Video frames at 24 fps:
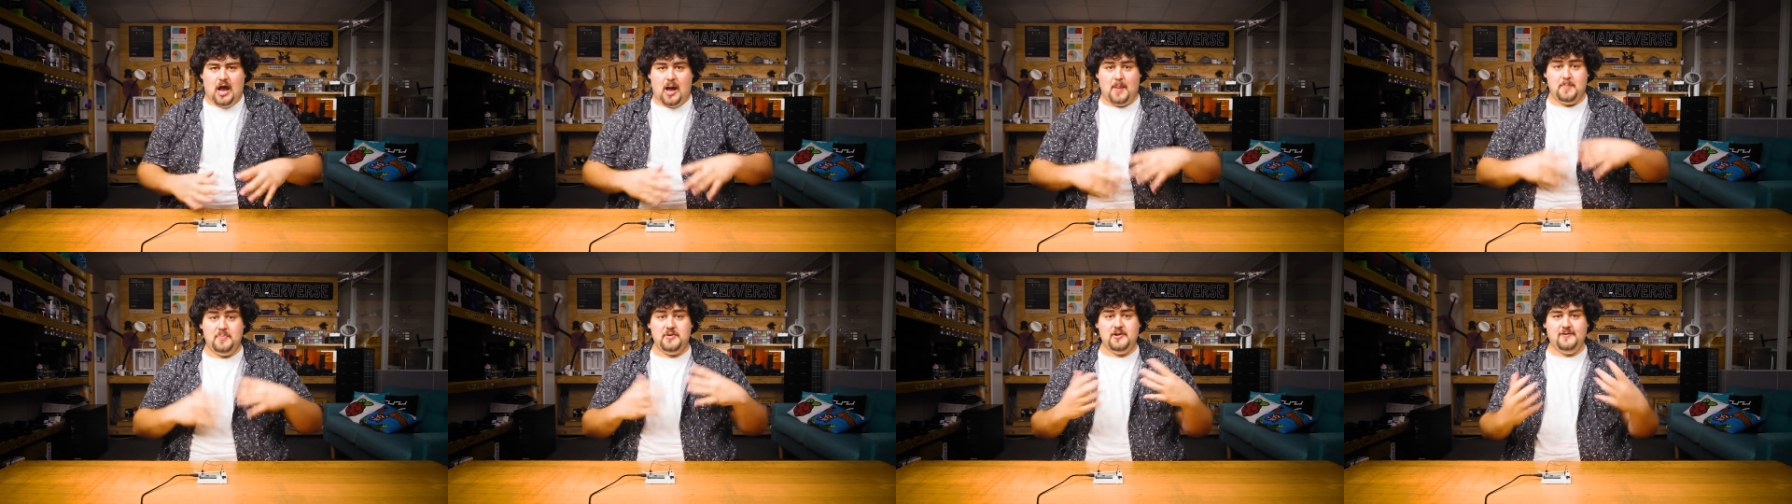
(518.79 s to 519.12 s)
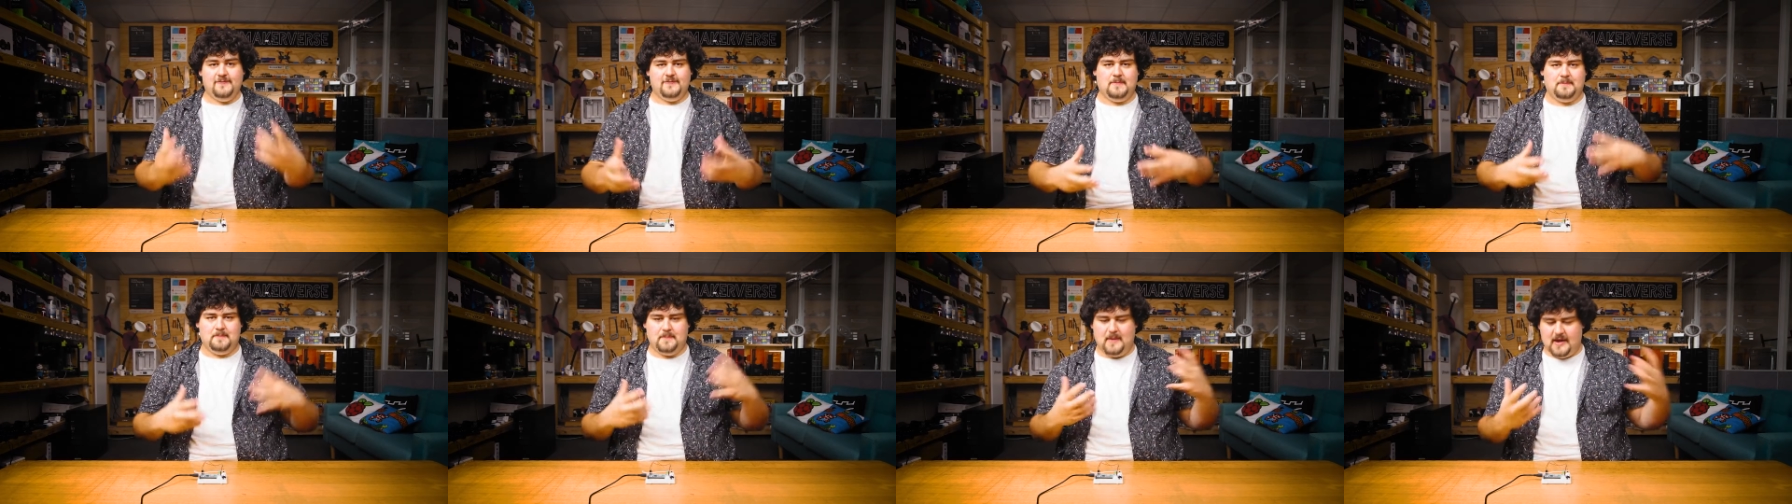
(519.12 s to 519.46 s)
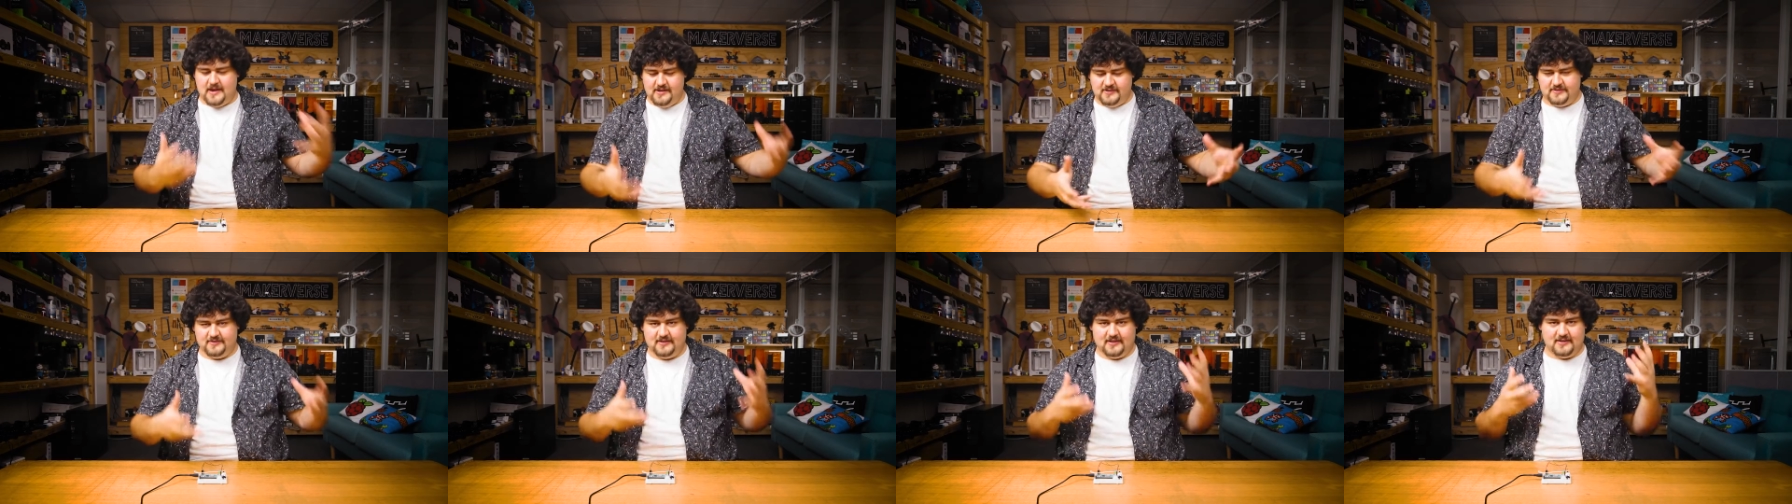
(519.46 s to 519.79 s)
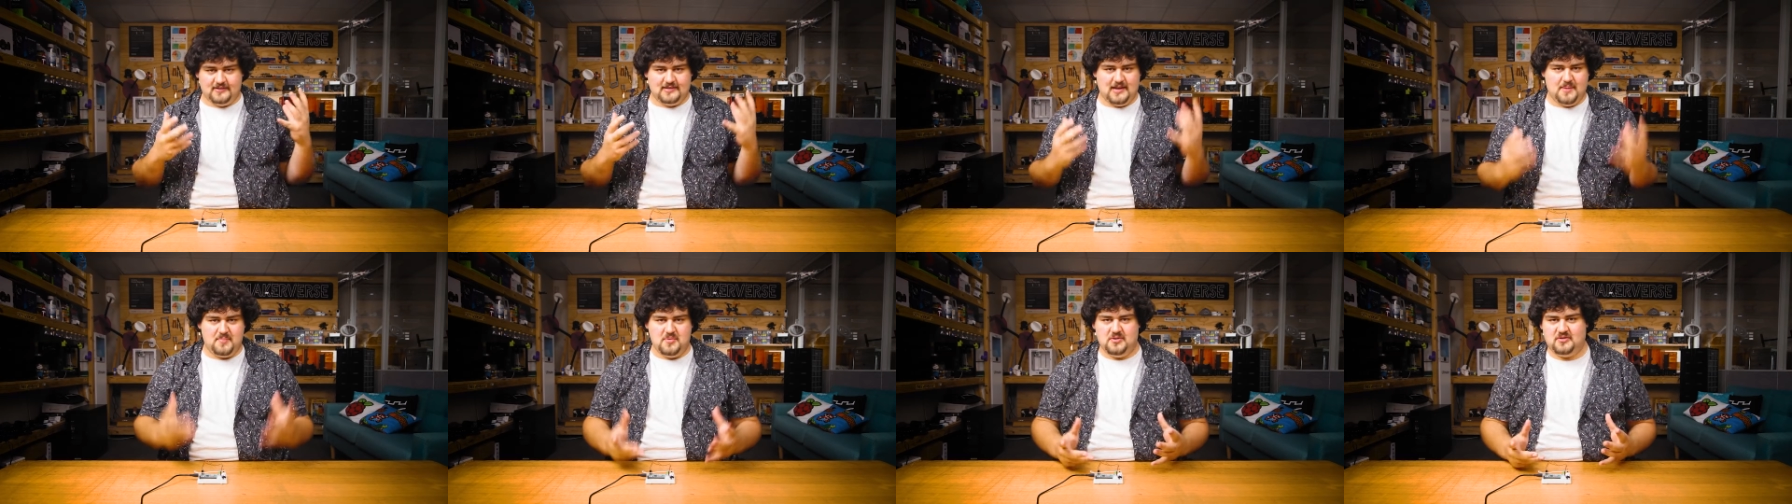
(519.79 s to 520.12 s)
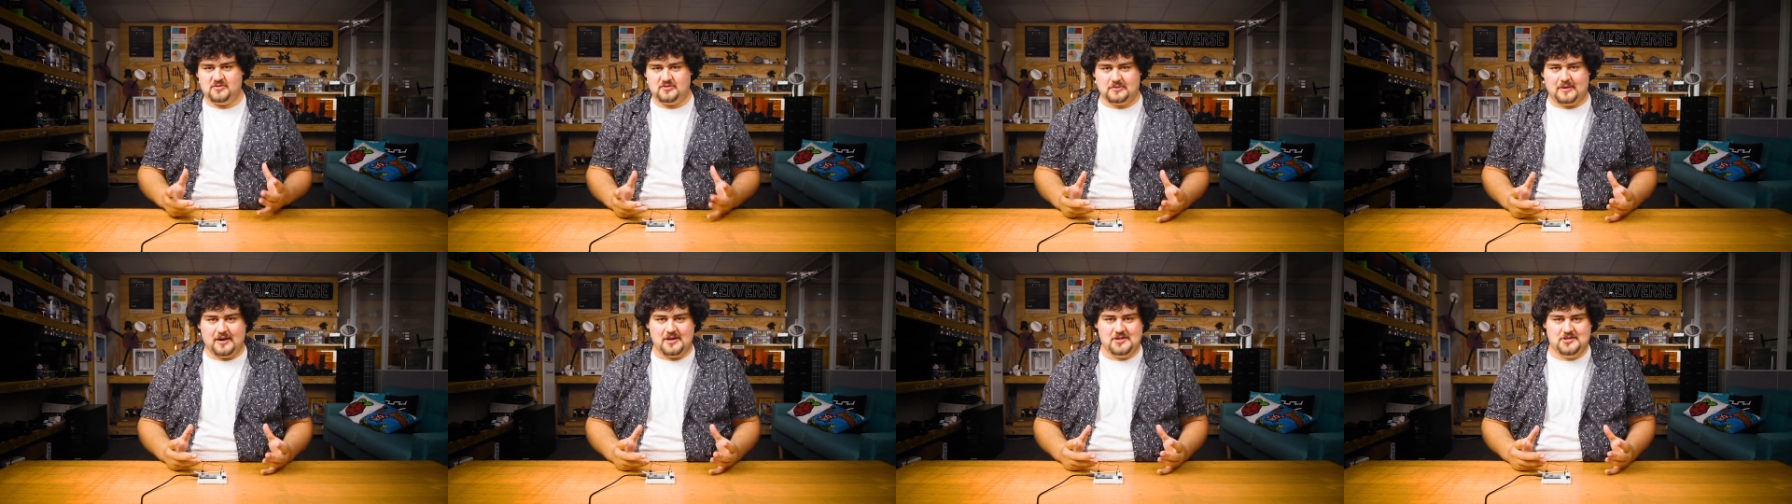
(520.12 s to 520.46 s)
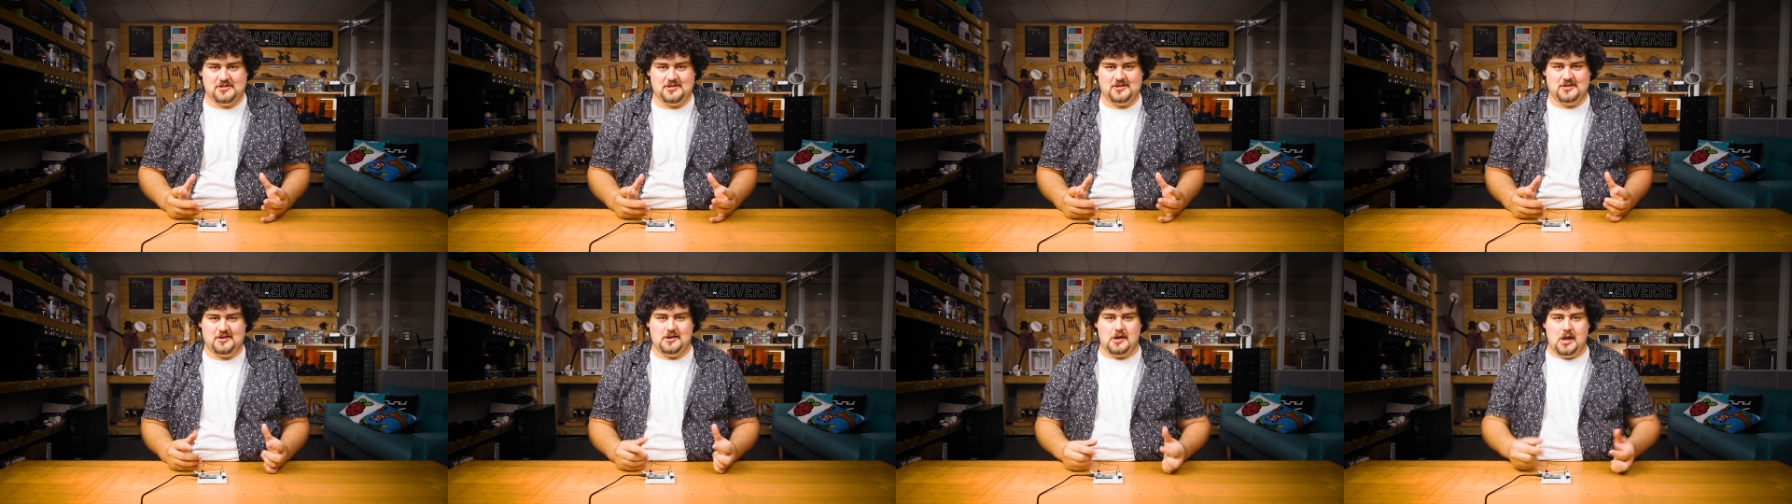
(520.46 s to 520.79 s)
a bit of a basic
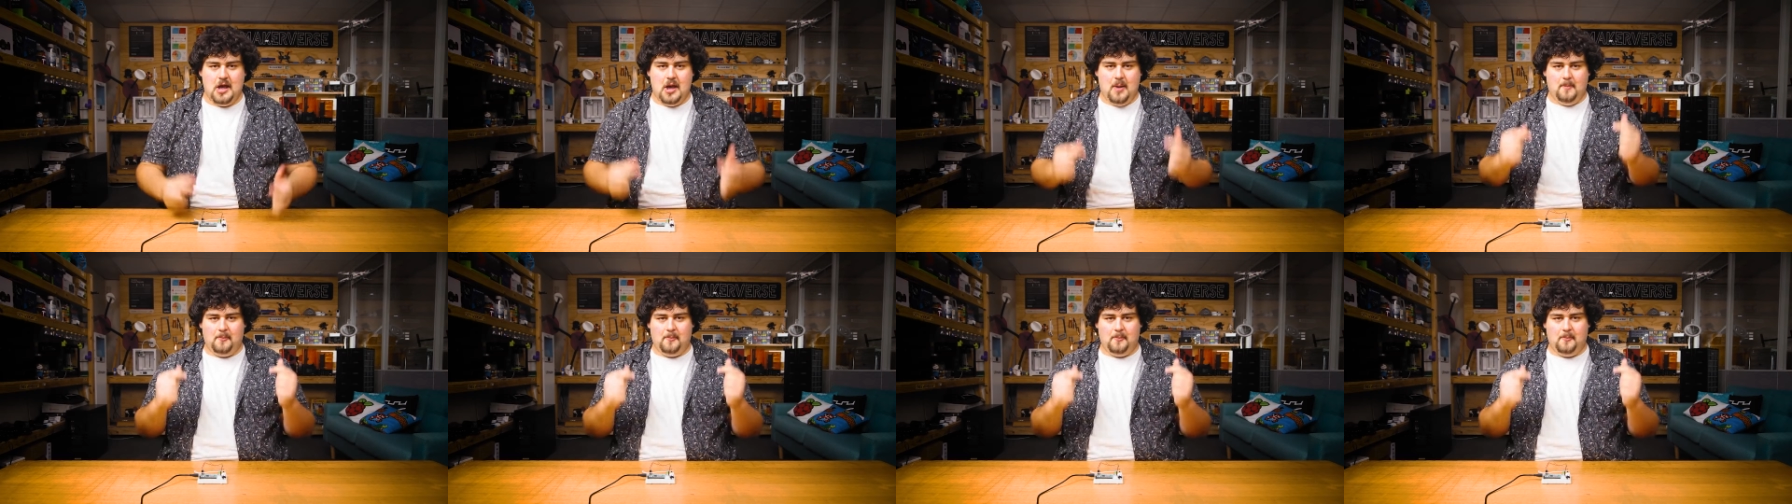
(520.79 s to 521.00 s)
demonstration,